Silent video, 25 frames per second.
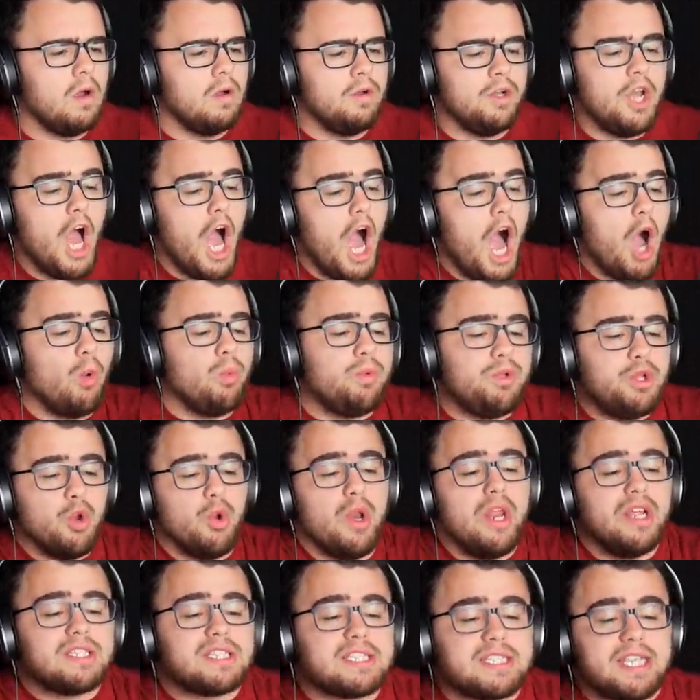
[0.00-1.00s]
No! You
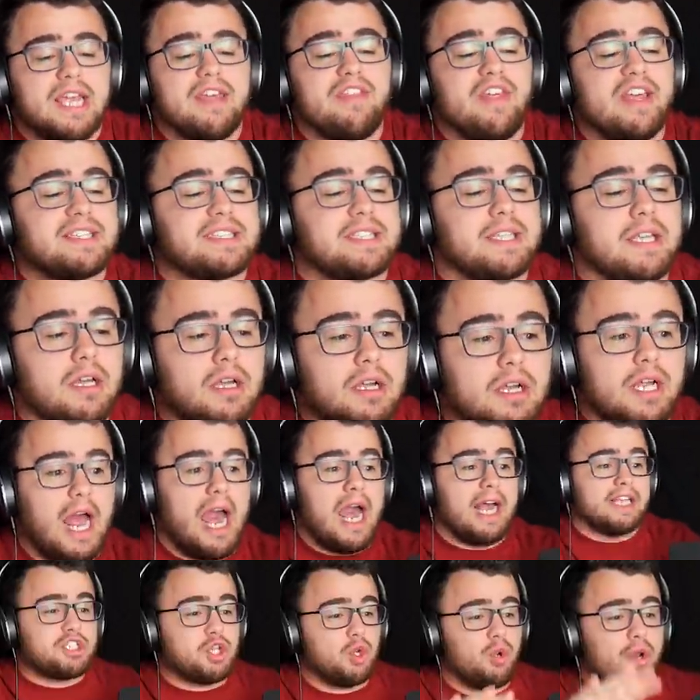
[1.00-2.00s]
didn't see this!
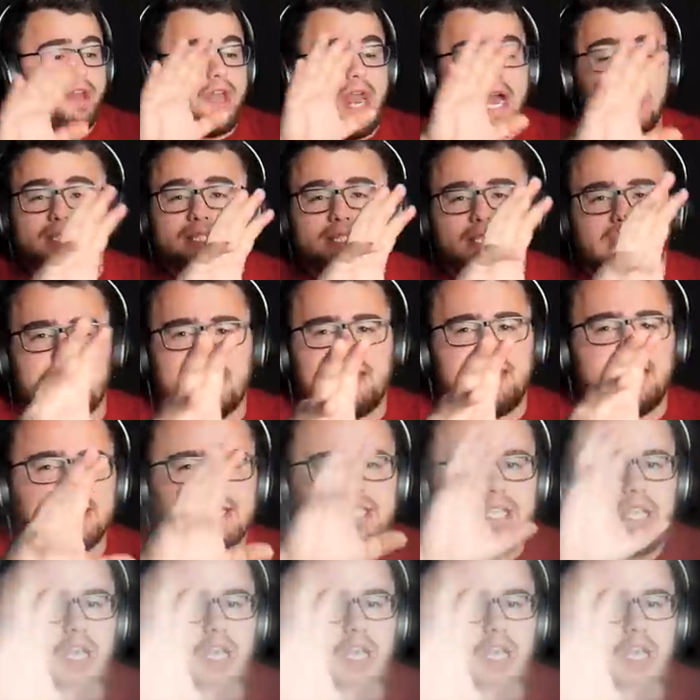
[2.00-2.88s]
Guys, you did not see this!